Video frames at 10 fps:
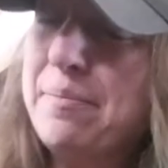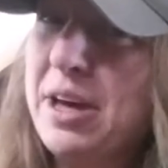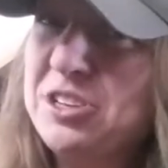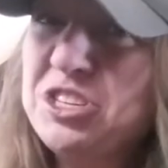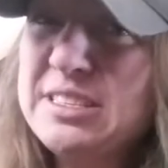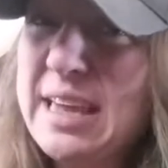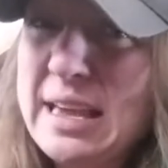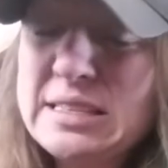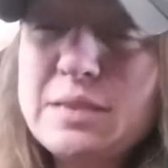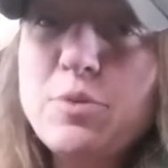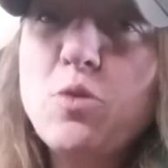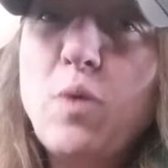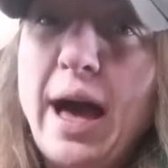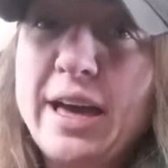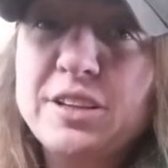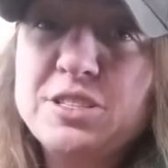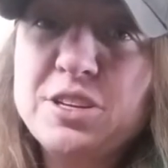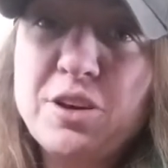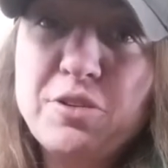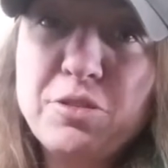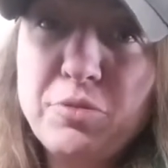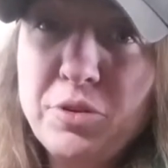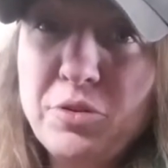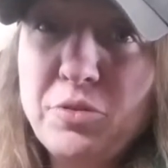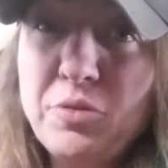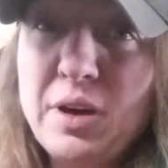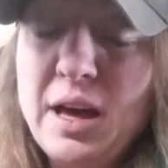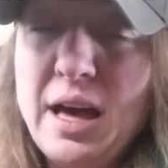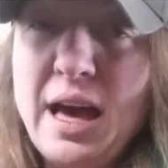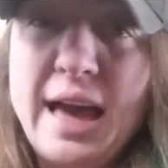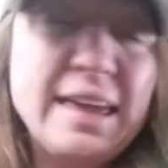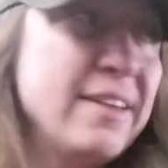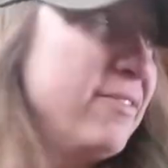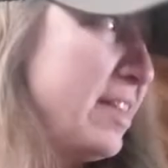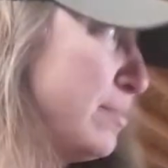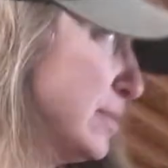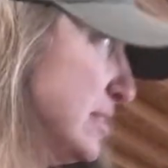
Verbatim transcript: much. It takes them a while to go through. I give them